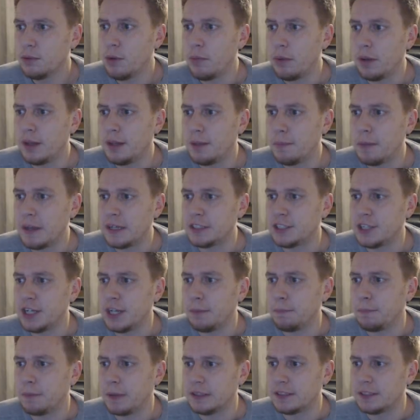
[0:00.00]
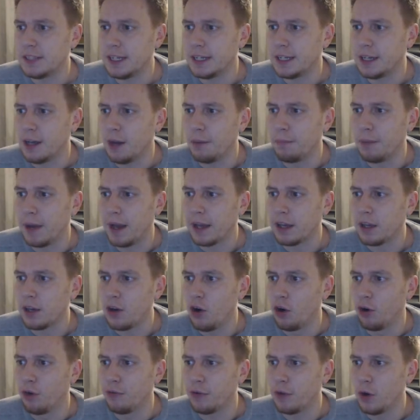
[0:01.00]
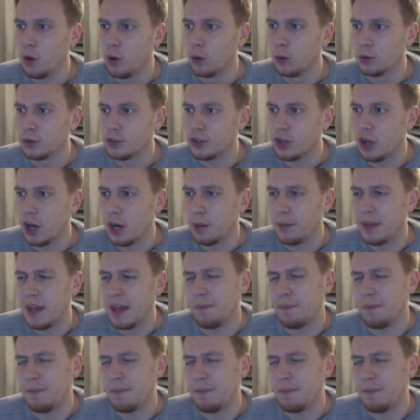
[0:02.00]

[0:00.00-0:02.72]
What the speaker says: Probably the best Champions League comeback of all time.